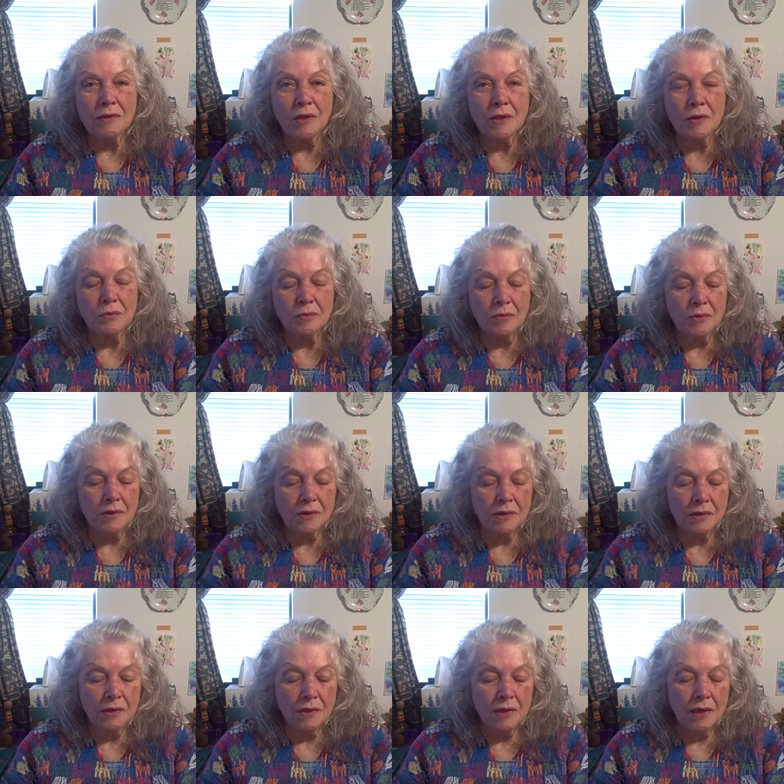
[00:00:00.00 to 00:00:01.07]
alone,
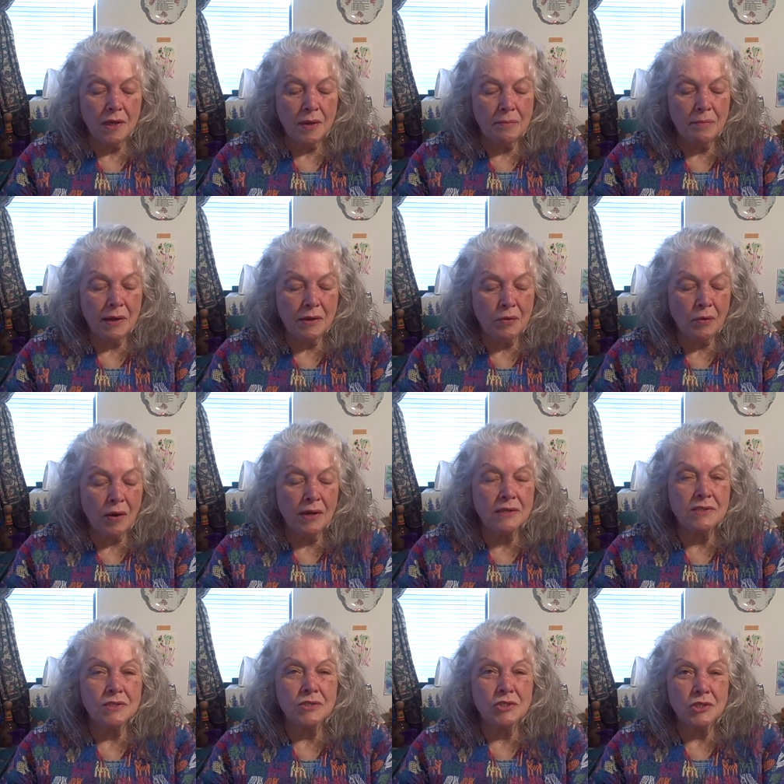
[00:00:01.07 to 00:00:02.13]
by
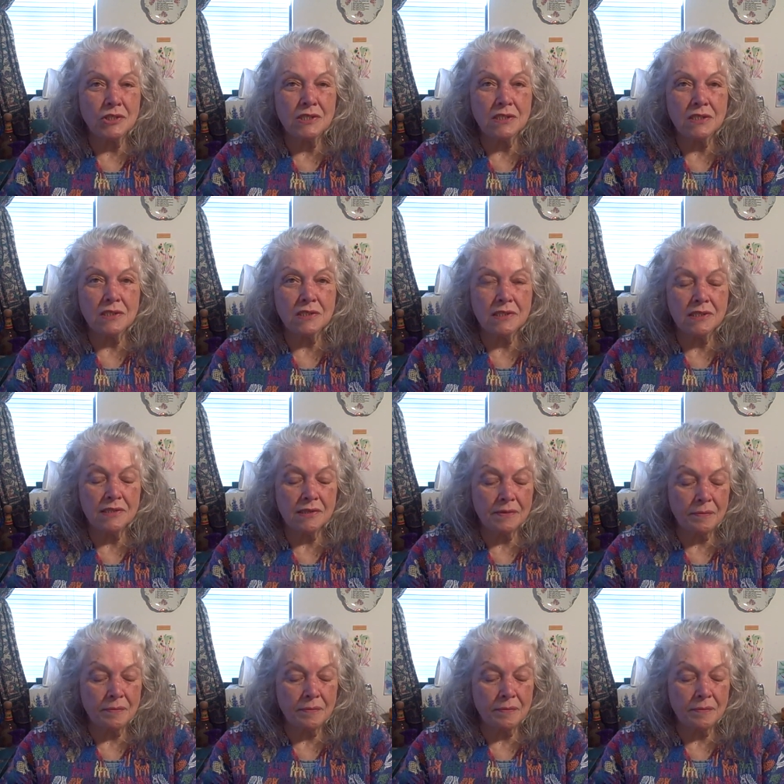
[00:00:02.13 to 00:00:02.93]
Christ Jesus.